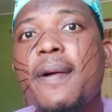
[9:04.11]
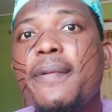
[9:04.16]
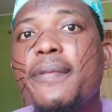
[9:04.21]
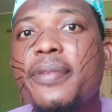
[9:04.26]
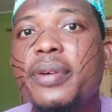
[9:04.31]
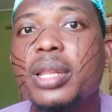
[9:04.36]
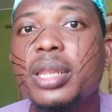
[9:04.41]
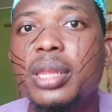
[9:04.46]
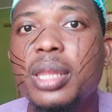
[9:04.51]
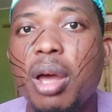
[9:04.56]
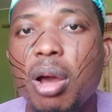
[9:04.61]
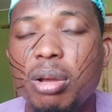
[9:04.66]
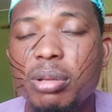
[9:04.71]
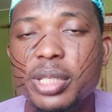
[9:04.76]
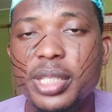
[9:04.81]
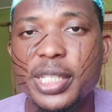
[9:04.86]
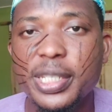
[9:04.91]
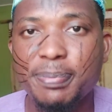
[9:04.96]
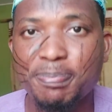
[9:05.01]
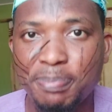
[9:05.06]
for
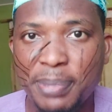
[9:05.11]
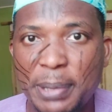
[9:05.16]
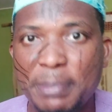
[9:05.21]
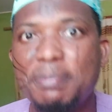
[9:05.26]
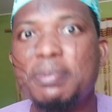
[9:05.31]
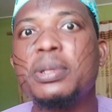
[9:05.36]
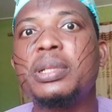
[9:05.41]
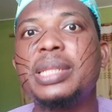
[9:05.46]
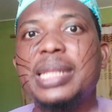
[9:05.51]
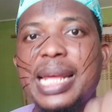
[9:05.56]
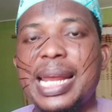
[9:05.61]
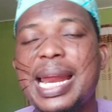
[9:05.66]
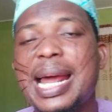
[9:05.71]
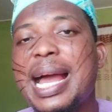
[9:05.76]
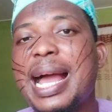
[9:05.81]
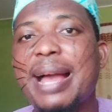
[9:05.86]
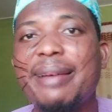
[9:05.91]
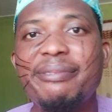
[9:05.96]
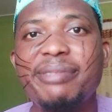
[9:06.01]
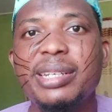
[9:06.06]
those people that are
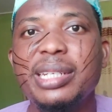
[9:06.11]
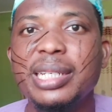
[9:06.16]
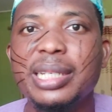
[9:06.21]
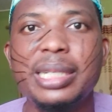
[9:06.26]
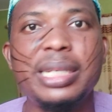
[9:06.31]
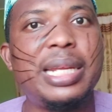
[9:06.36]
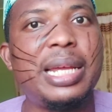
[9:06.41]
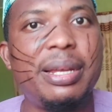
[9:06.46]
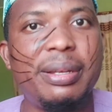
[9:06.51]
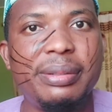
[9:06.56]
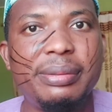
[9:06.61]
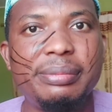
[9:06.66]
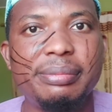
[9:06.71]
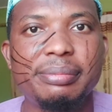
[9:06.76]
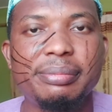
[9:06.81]
having it now.